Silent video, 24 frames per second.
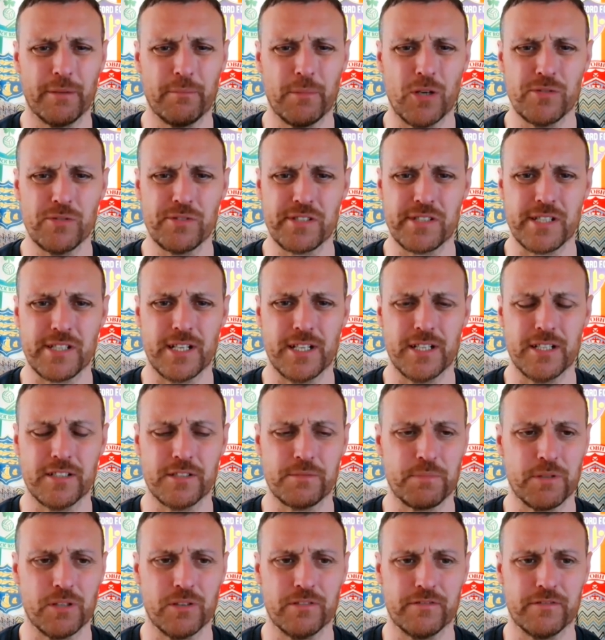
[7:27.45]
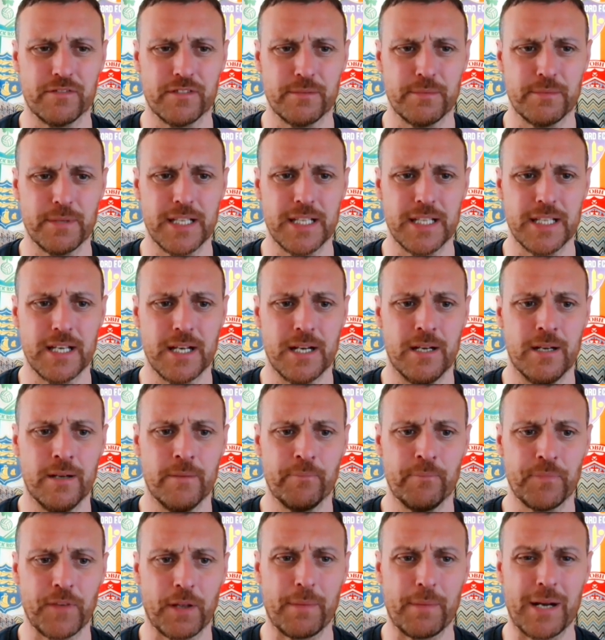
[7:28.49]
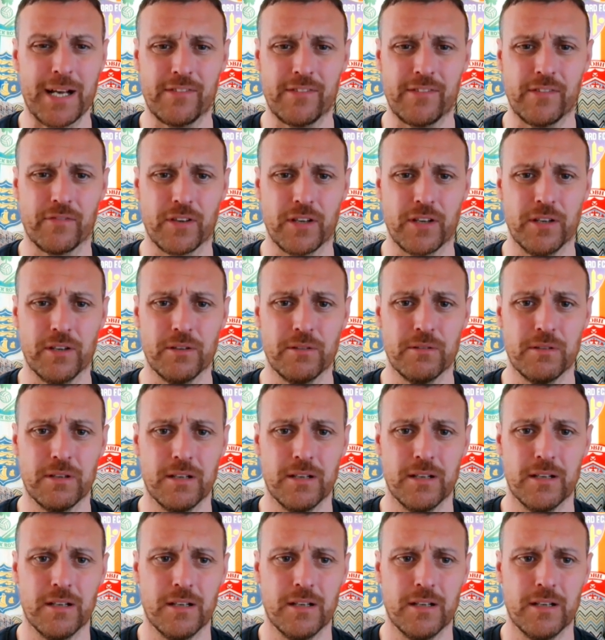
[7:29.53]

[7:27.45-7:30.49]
Moses Dyer has proven to be a massive coup.